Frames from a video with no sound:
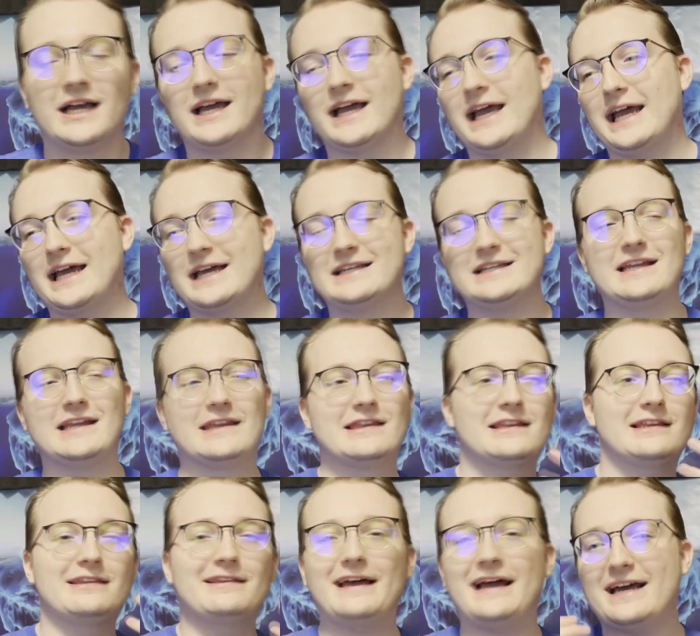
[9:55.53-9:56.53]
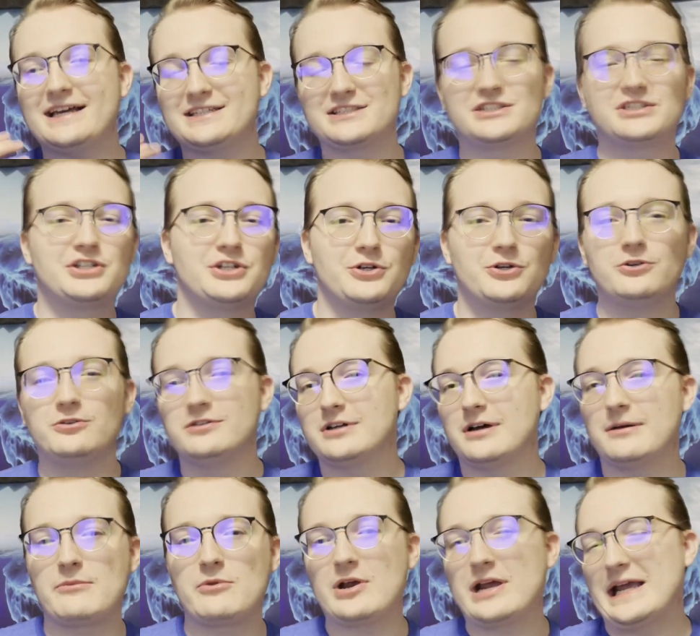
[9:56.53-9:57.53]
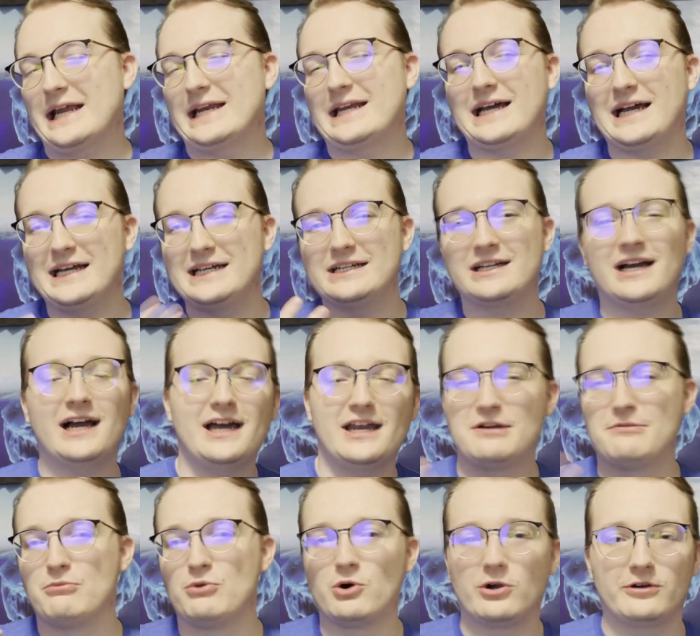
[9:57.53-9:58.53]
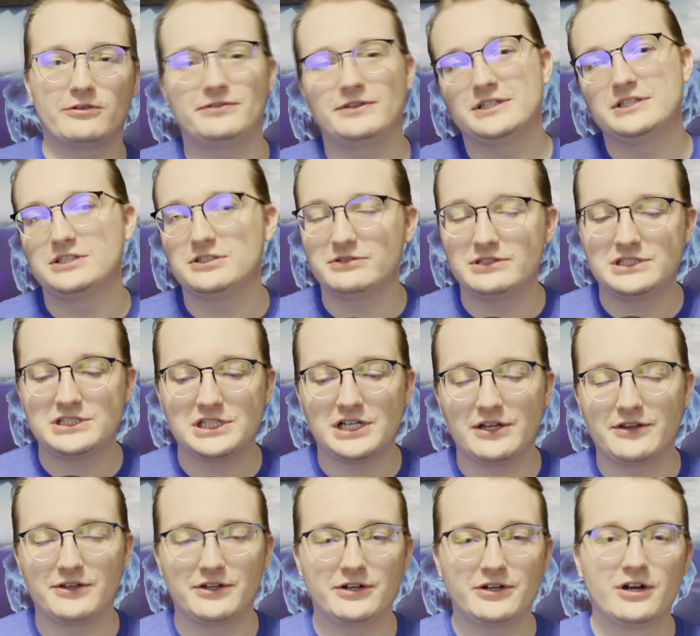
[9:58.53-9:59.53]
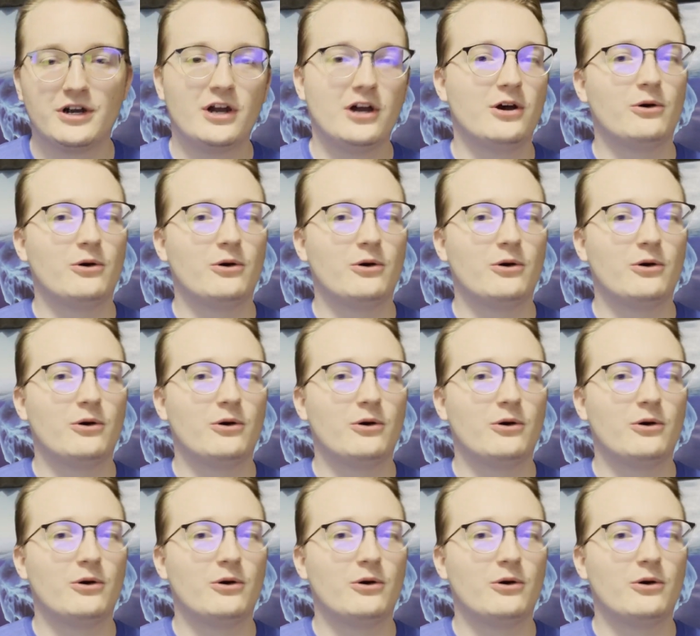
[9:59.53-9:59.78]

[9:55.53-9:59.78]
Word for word: and the last two, number 8 and 9, kind of morph into each other.